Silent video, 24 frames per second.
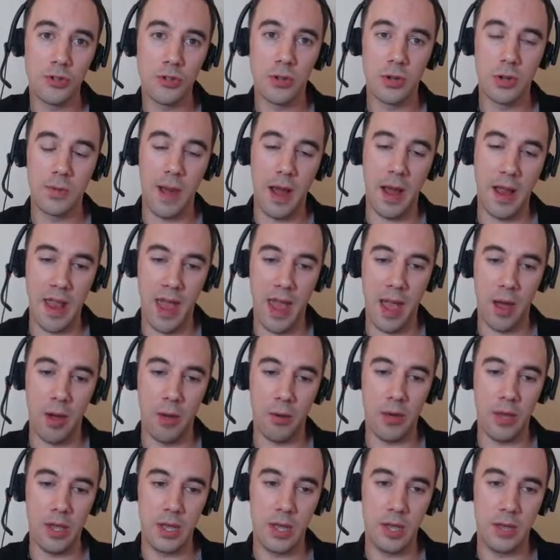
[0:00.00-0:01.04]
talk about
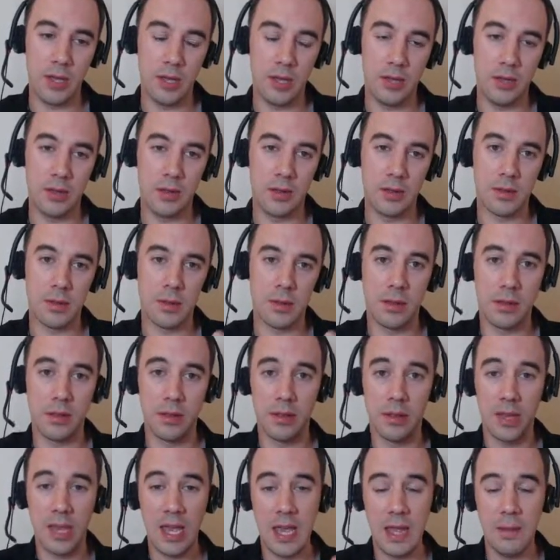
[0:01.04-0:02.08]
now is
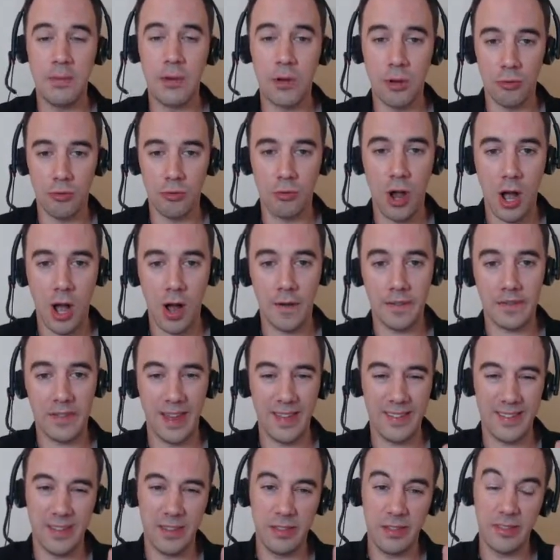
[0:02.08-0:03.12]
Keepa Graphs,
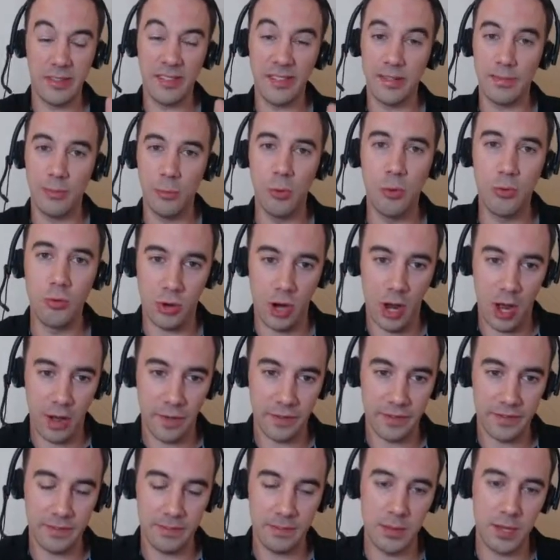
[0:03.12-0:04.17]
as in the small
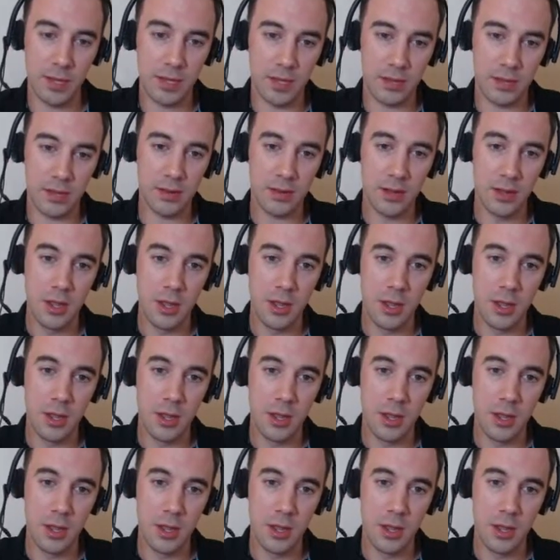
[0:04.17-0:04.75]
graphs, because